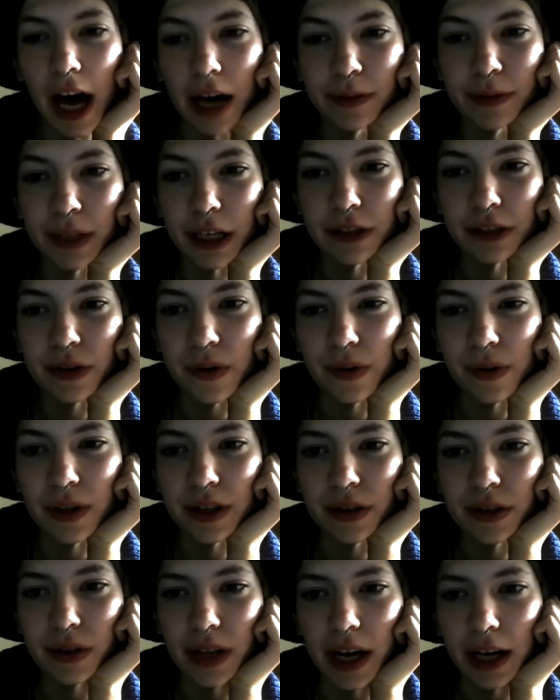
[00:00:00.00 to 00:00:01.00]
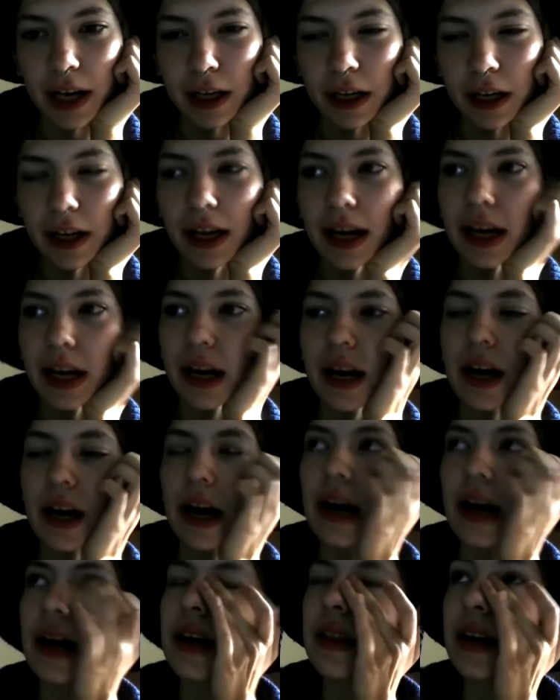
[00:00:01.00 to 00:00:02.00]
mean, I totally do that, and I
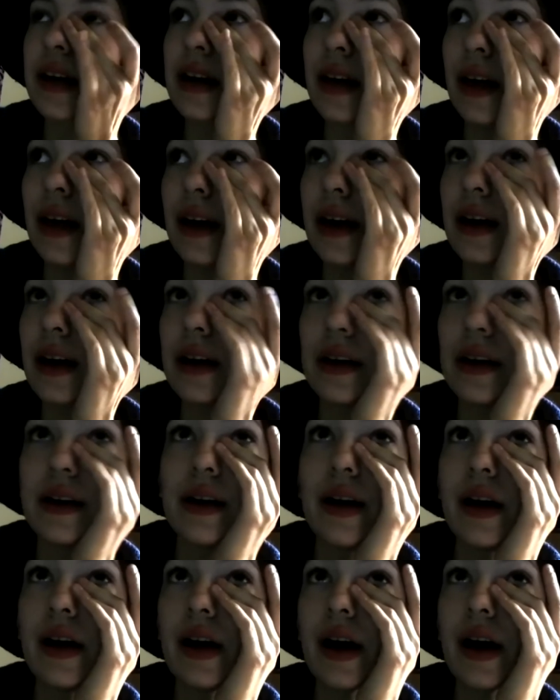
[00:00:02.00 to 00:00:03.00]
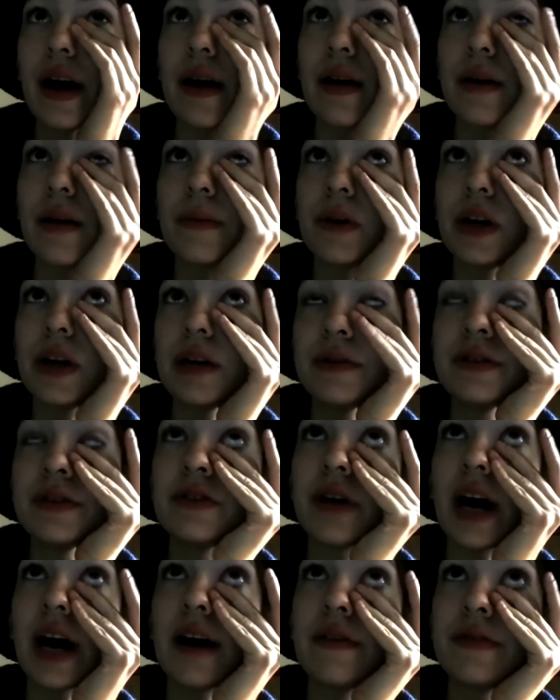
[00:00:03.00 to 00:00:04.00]
I think I I'm gonna be
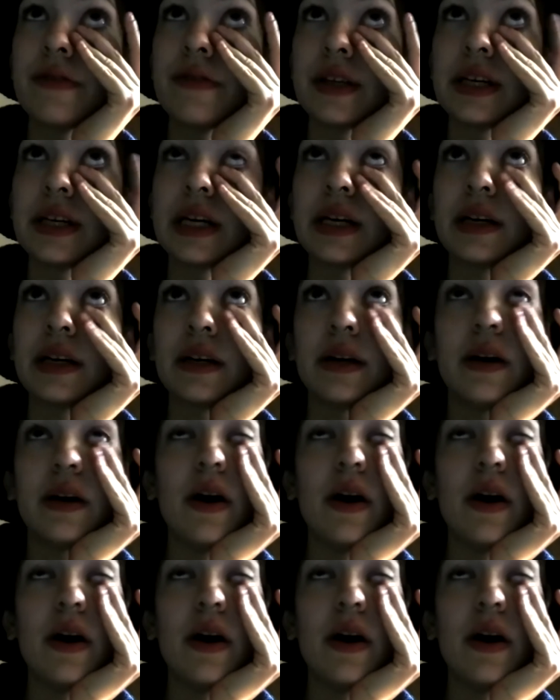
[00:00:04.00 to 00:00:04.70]
traveling